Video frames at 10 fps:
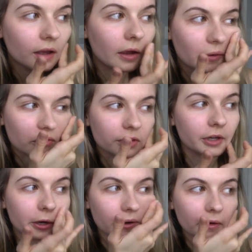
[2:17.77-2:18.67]
and over
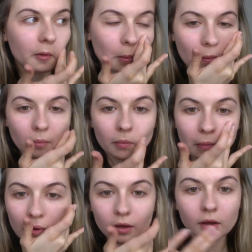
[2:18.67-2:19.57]
here,
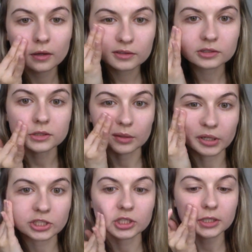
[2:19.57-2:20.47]
just on my
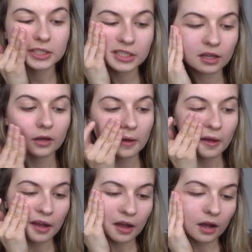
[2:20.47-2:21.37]
cheeks.
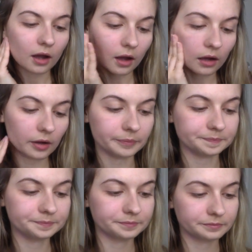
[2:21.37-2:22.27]
And
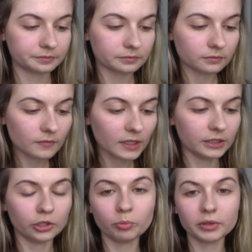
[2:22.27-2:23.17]

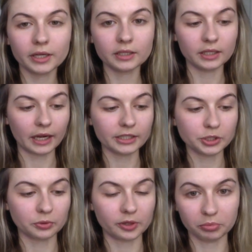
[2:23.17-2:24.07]
it'll blend nice
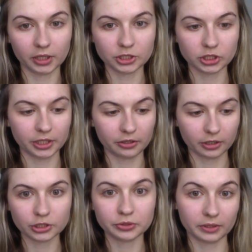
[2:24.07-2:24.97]
with the blush later
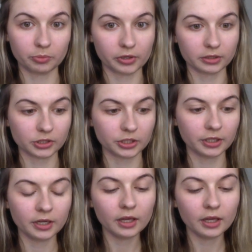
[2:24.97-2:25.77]
on too, and the bronzer.